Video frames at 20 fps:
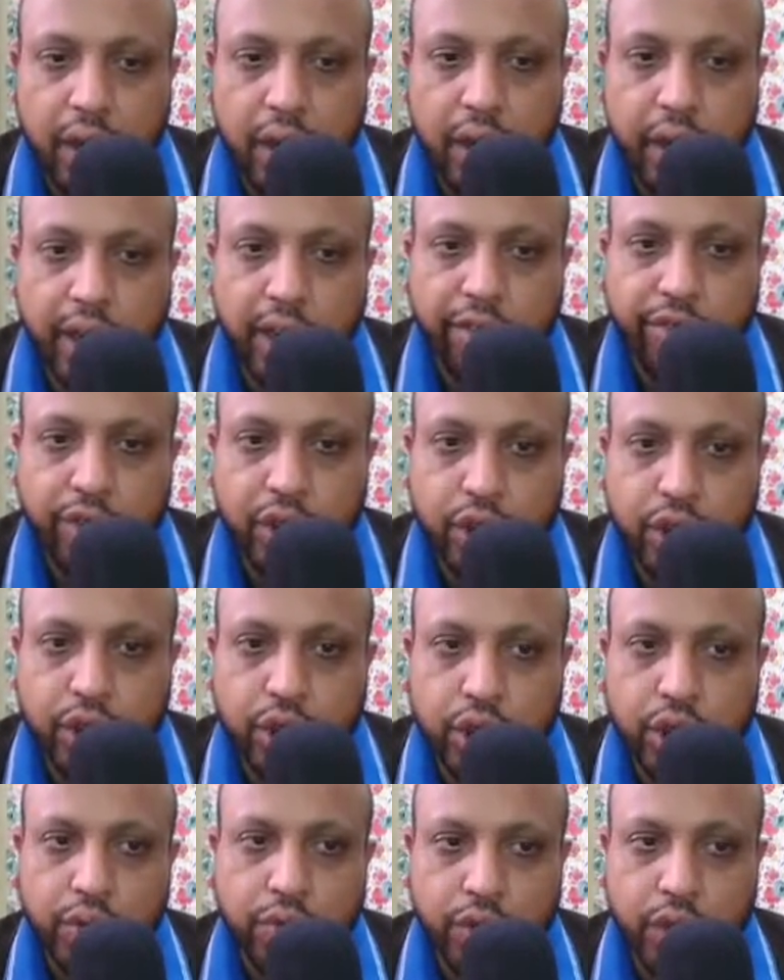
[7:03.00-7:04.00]

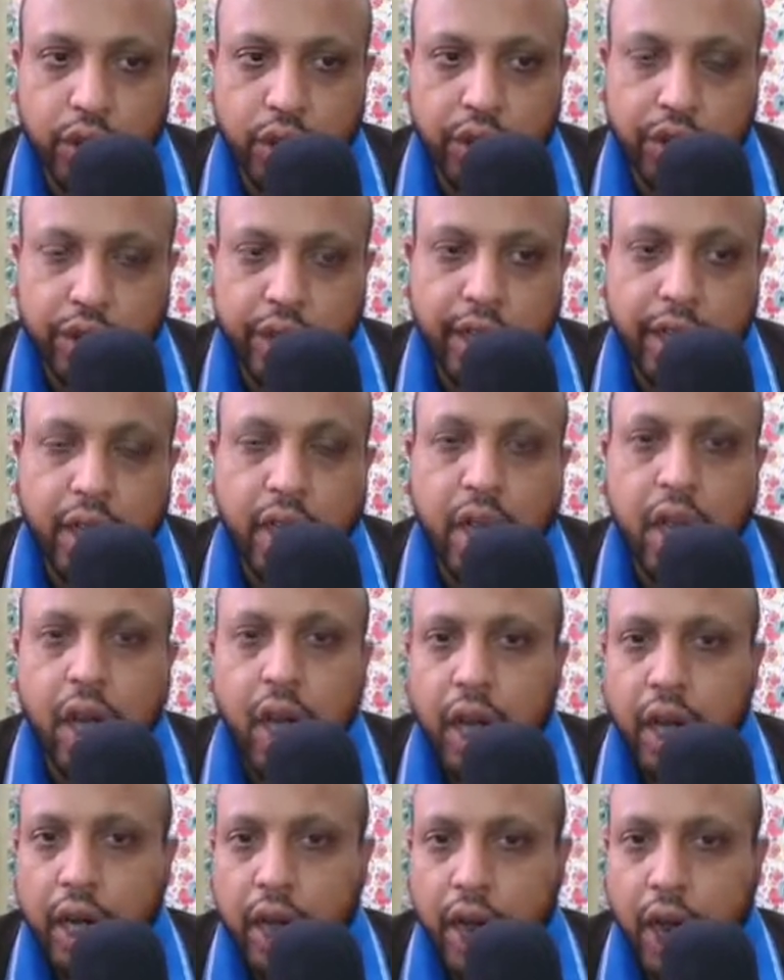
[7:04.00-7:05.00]
definitions which you are seeing.
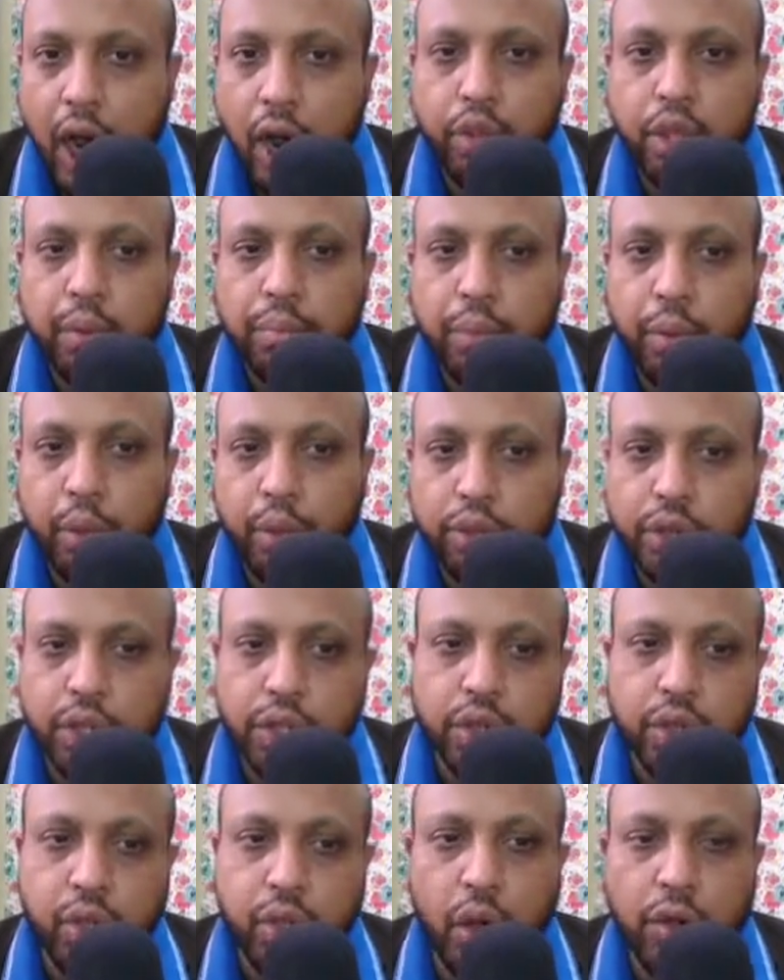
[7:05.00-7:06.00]
Now the
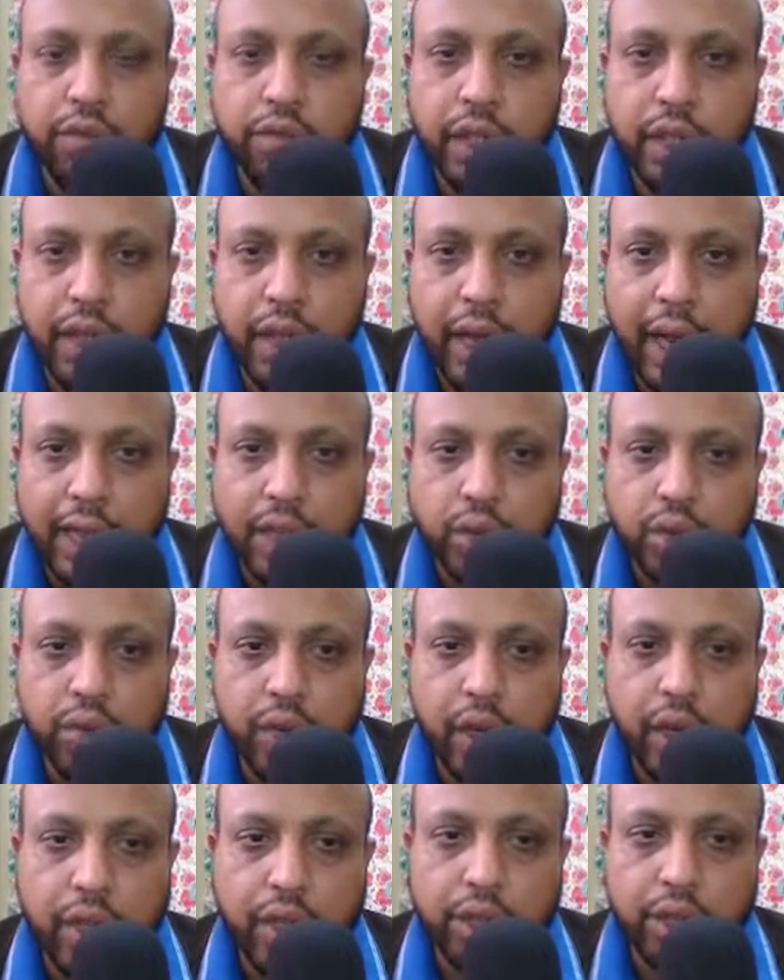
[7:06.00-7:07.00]
process of the
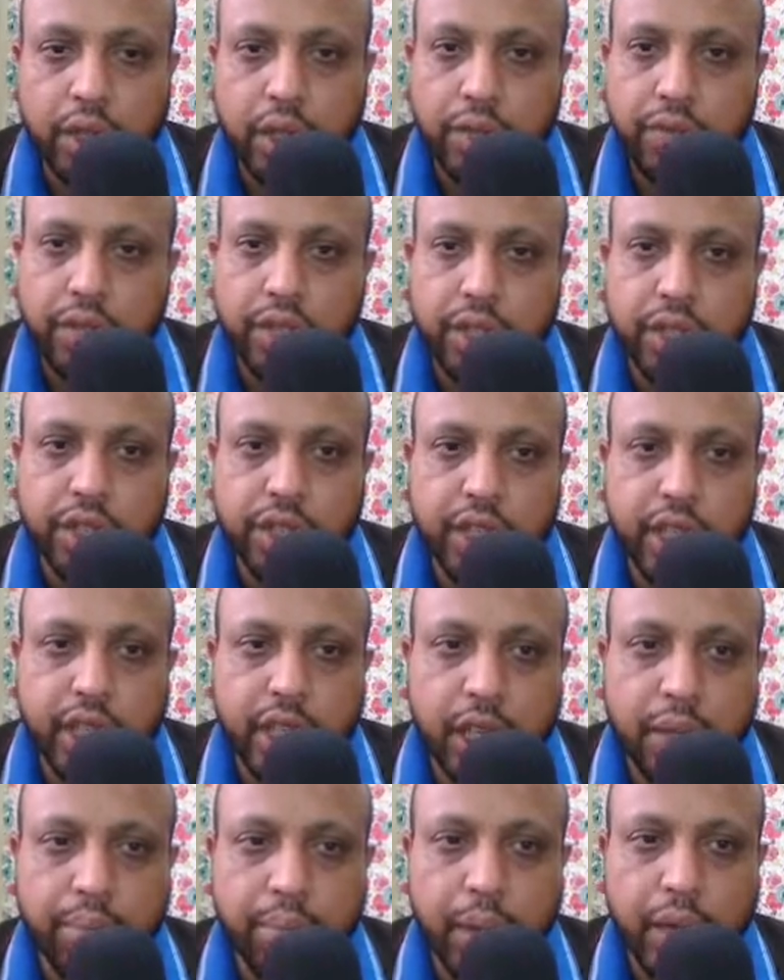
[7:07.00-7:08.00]
gastrulation which is
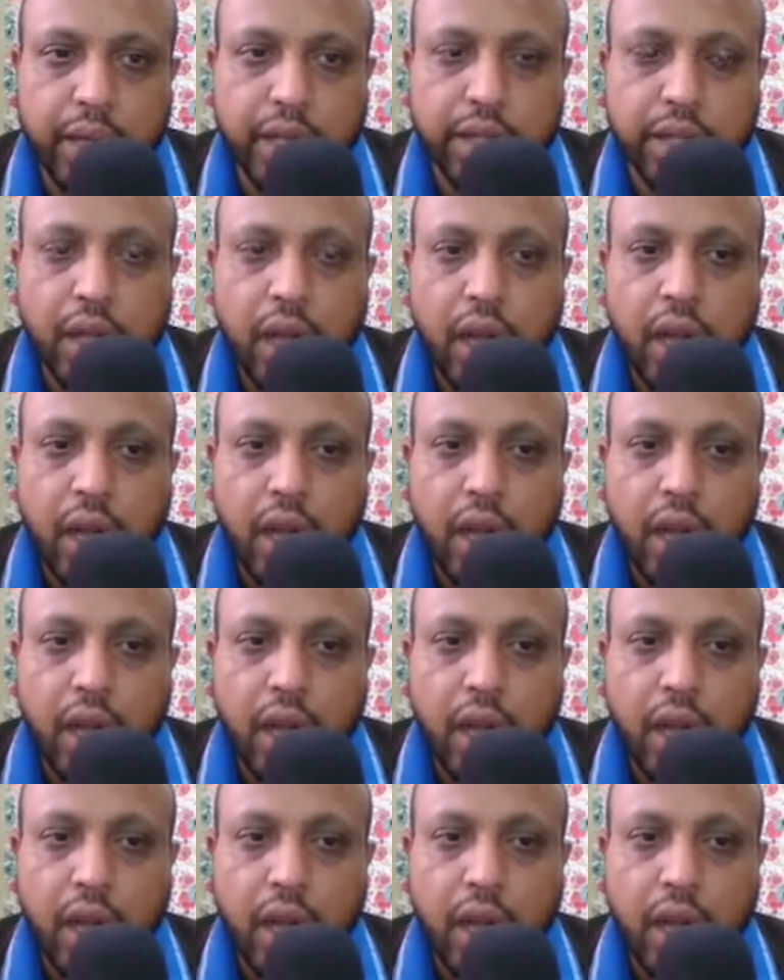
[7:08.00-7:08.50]
taking place.